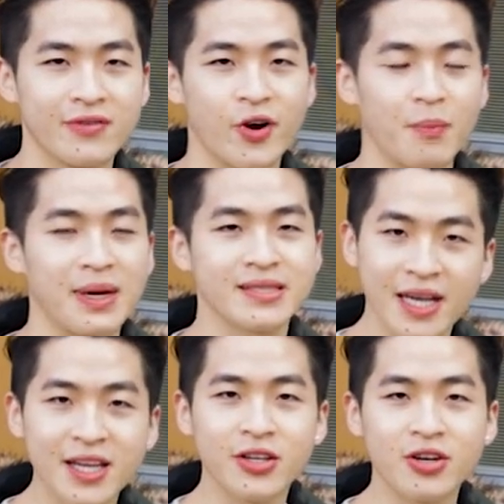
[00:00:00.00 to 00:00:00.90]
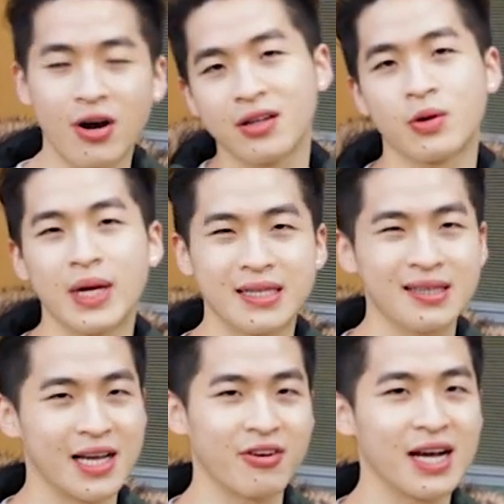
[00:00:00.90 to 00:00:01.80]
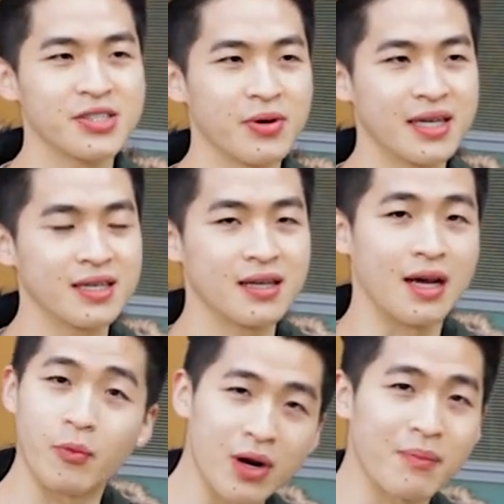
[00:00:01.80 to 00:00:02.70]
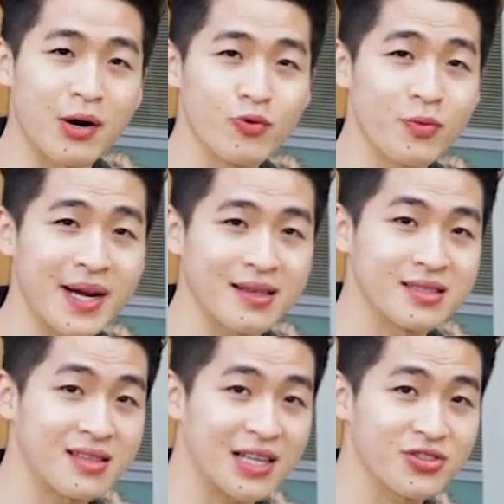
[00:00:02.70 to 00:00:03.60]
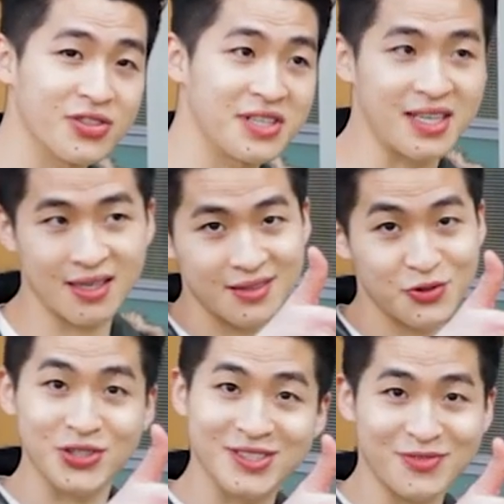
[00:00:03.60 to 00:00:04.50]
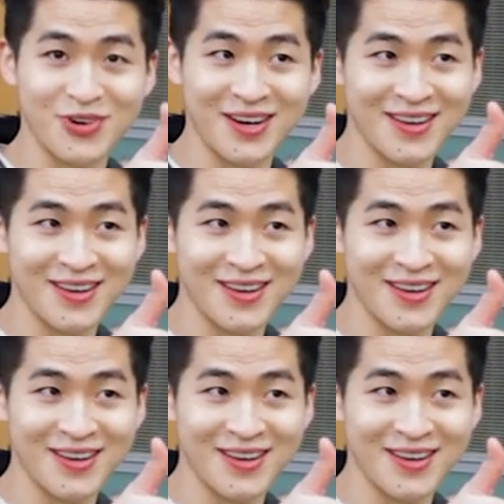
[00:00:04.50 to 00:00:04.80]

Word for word: from my second year all the way till I graduated. And one of my roommates is actually Tristan right